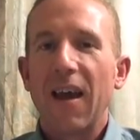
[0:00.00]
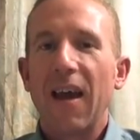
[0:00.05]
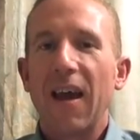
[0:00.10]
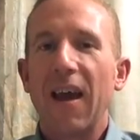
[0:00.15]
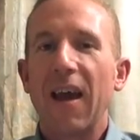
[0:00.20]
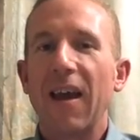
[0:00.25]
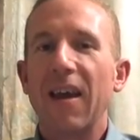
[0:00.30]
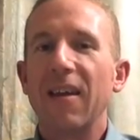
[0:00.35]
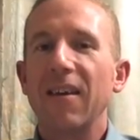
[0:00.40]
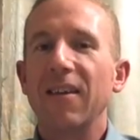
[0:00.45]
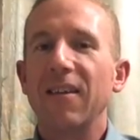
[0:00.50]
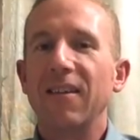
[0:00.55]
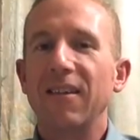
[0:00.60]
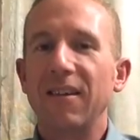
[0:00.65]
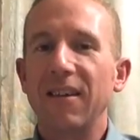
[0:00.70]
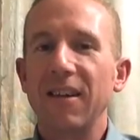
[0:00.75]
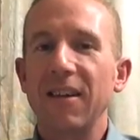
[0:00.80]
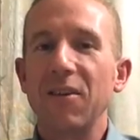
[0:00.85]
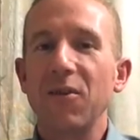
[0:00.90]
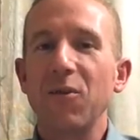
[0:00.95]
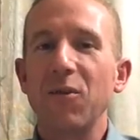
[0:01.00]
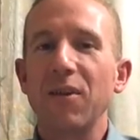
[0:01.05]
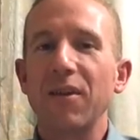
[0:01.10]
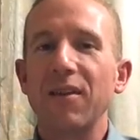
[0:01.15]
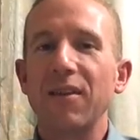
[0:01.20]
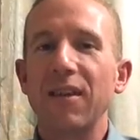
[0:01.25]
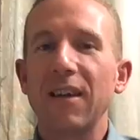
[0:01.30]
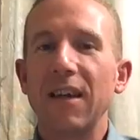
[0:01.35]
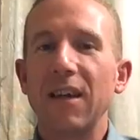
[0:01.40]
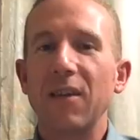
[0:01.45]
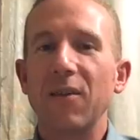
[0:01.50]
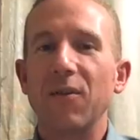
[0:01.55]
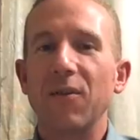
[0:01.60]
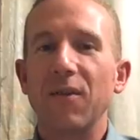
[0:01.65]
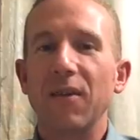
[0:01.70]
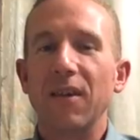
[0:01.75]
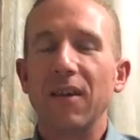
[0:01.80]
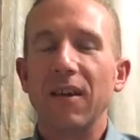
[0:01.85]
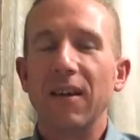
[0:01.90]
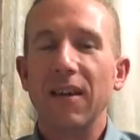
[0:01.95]
and didn't receive
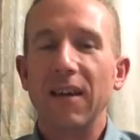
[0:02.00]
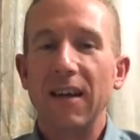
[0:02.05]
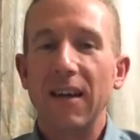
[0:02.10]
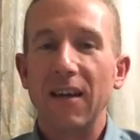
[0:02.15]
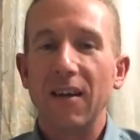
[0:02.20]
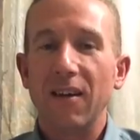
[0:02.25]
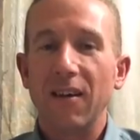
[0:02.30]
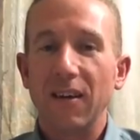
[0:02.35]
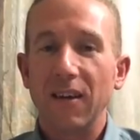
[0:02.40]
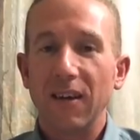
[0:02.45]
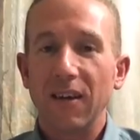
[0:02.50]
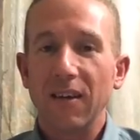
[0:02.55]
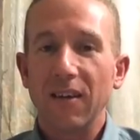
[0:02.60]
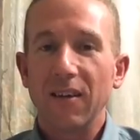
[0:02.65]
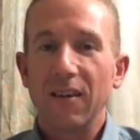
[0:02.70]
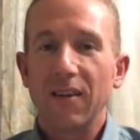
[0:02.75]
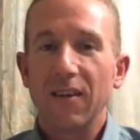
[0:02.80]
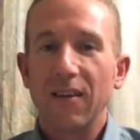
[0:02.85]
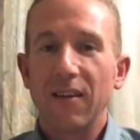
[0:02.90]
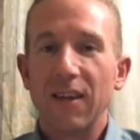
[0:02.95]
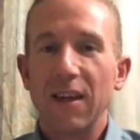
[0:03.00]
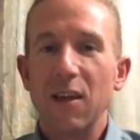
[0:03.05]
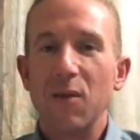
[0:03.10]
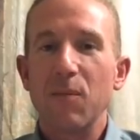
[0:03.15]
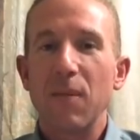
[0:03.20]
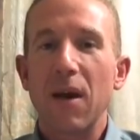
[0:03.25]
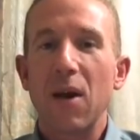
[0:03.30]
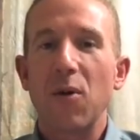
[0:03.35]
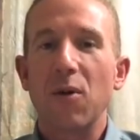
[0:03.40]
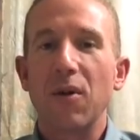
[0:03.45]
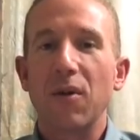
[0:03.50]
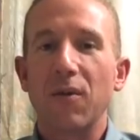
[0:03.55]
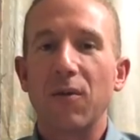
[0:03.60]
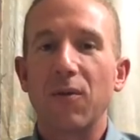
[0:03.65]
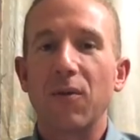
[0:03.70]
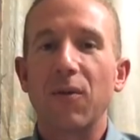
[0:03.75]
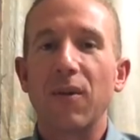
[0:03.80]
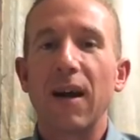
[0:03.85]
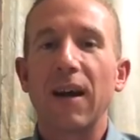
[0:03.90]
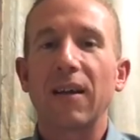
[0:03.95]
nearly the amount
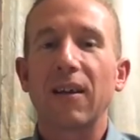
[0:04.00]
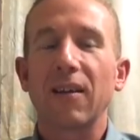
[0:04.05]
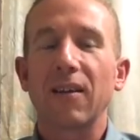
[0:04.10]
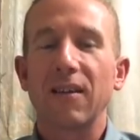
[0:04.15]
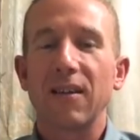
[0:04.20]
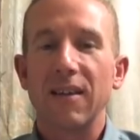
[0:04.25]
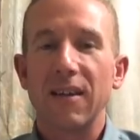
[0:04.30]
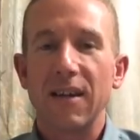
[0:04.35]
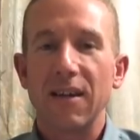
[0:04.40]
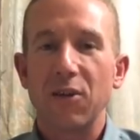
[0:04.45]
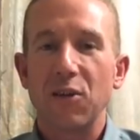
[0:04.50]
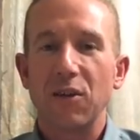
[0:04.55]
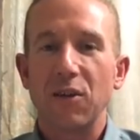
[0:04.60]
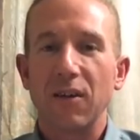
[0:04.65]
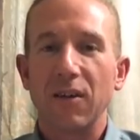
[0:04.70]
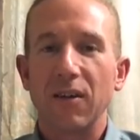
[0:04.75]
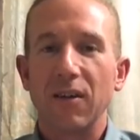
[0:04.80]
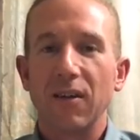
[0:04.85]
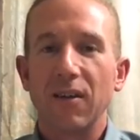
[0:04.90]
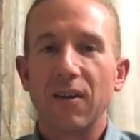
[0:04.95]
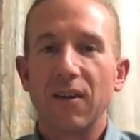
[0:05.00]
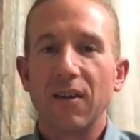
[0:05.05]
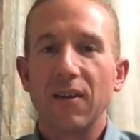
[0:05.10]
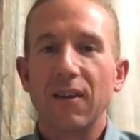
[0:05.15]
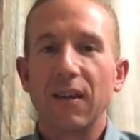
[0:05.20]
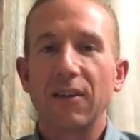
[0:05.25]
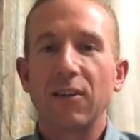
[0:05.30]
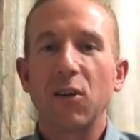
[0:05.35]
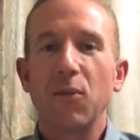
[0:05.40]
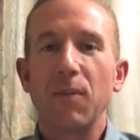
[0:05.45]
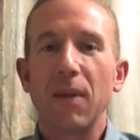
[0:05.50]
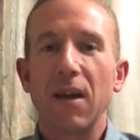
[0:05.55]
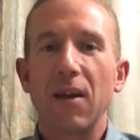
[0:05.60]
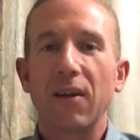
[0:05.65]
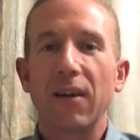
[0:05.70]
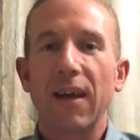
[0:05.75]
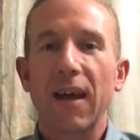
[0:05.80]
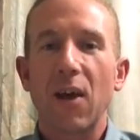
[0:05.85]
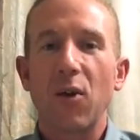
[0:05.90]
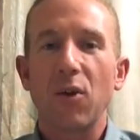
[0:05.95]
of recognition that their
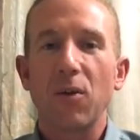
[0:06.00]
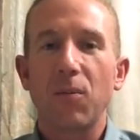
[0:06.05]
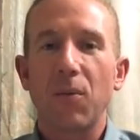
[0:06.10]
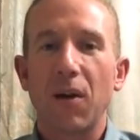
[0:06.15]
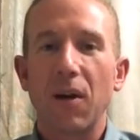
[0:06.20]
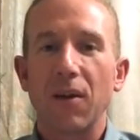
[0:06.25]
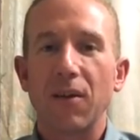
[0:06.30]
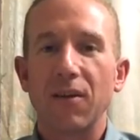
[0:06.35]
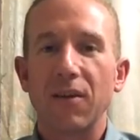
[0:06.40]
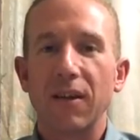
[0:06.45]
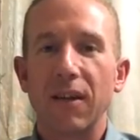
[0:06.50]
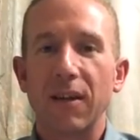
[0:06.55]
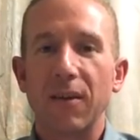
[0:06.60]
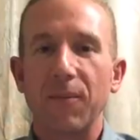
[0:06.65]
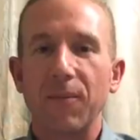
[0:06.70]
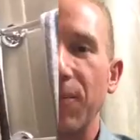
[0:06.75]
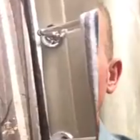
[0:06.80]
male counterparts did.